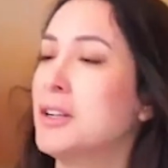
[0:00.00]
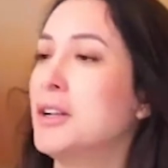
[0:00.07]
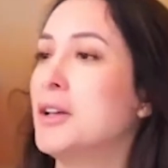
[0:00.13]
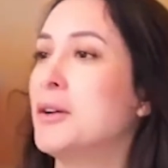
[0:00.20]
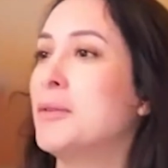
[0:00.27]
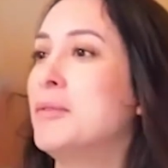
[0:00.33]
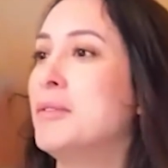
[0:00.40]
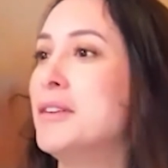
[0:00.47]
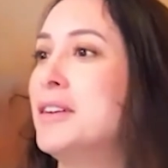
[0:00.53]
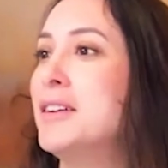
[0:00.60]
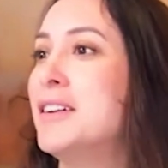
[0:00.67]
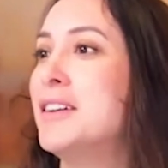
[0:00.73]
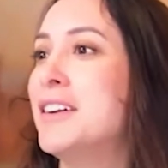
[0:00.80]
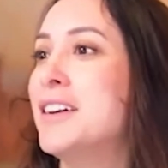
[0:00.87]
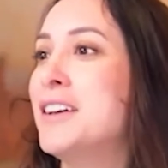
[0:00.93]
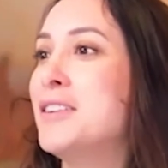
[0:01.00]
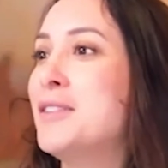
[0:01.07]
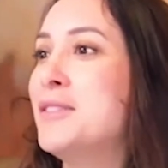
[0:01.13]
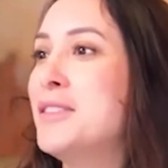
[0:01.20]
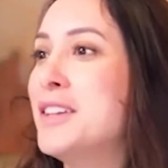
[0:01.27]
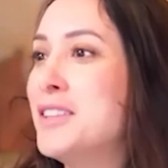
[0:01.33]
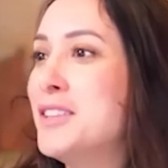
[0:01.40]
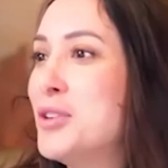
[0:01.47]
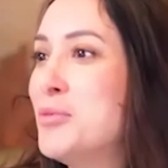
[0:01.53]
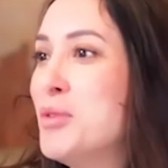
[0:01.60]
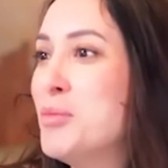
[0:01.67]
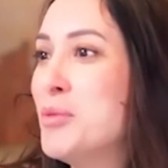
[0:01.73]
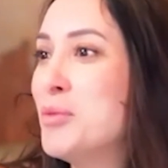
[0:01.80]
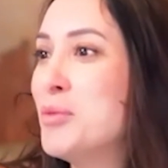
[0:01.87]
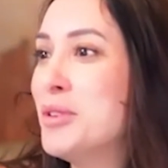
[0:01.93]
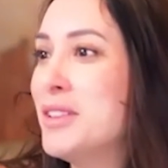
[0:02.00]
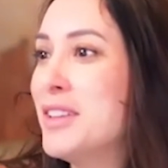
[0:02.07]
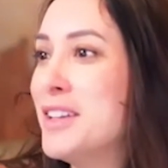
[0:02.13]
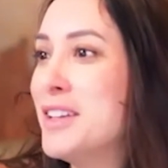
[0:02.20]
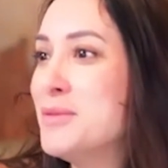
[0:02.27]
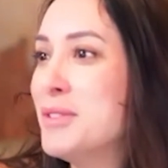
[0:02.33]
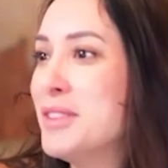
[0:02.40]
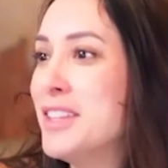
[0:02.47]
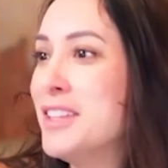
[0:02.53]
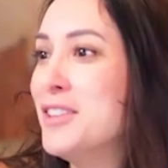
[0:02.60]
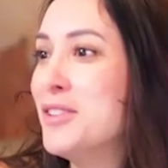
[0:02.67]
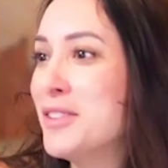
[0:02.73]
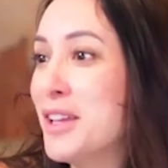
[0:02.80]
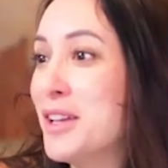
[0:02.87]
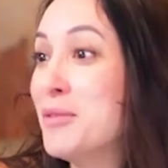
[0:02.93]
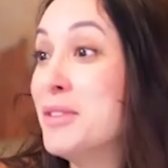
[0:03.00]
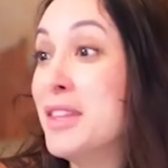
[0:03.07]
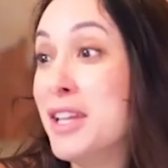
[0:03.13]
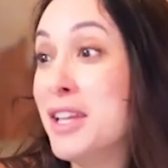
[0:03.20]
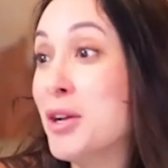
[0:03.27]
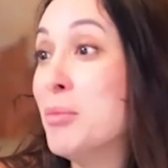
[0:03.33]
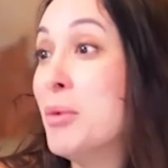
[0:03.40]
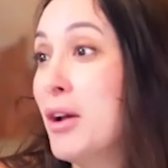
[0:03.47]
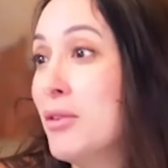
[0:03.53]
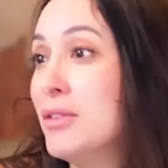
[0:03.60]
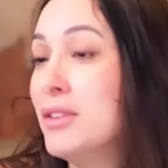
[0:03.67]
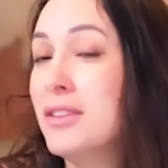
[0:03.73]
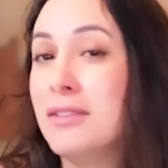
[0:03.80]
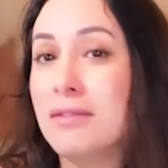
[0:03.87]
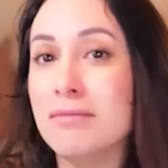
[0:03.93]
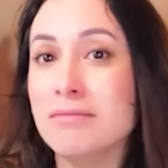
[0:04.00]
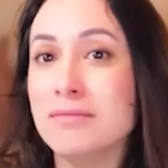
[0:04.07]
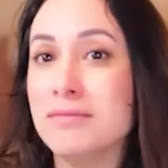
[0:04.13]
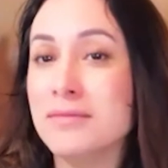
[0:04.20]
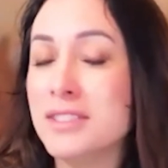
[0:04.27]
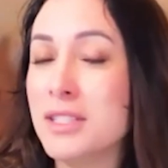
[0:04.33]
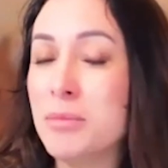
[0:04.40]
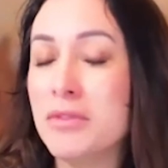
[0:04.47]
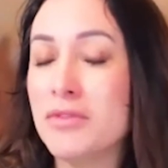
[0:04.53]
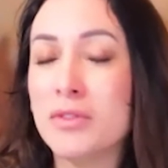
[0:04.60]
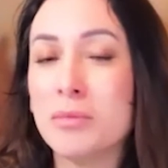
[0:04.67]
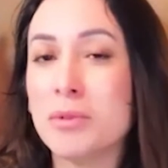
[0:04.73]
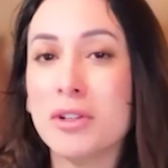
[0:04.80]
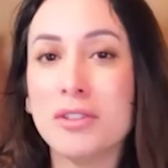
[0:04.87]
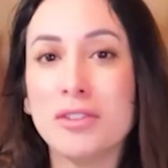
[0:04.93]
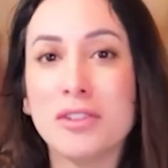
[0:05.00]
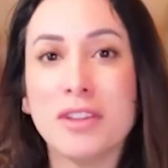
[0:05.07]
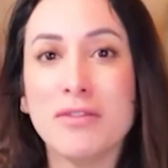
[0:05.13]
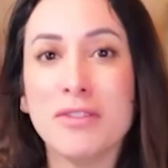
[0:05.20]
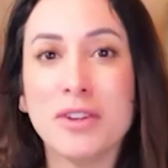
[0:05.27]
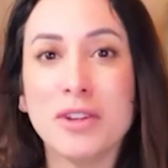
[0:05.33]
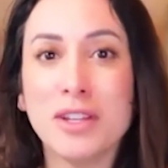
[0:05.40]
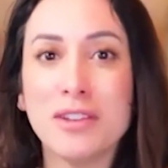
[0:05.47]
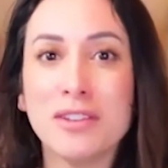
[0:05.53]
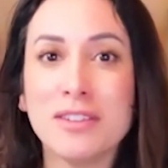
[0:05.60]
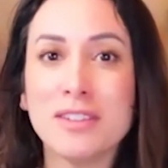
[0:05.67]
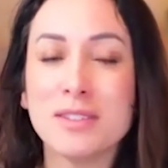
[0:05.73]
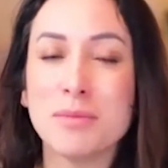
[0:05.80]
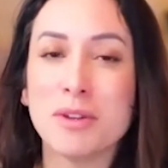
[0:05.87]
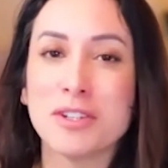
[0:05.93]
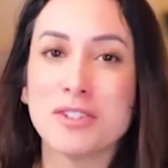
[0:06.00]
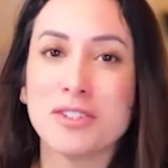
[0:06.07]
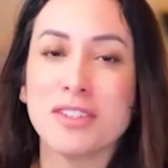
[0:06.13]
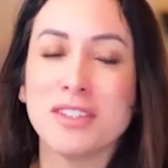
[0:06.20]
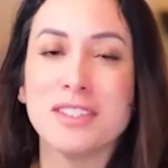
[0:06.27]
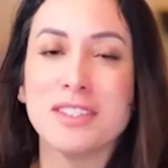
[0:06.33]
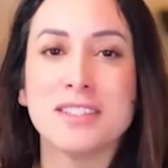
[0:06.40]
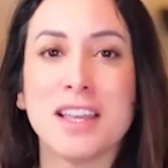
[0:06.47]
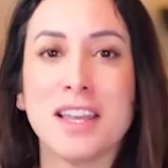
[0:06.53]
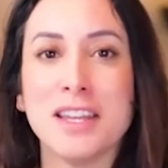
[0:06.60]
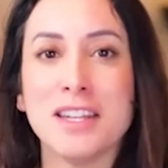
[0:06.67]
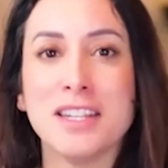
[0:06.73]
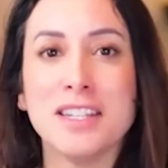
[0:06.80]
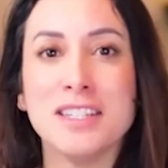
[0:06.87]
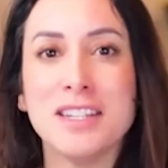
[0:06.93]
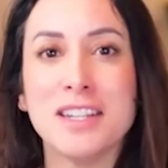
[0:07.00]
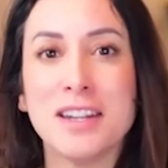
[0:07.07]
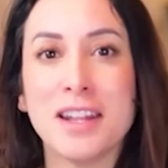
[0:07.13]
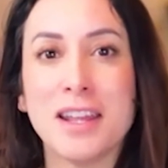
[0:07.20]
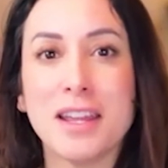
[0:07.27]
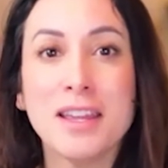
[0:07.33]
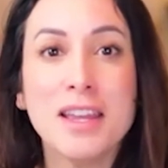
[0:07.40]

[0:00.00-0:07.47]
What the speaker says: know. I don't think a lot of people realize what they look like when they come out, and some of them aren't looking very good, especially in society today.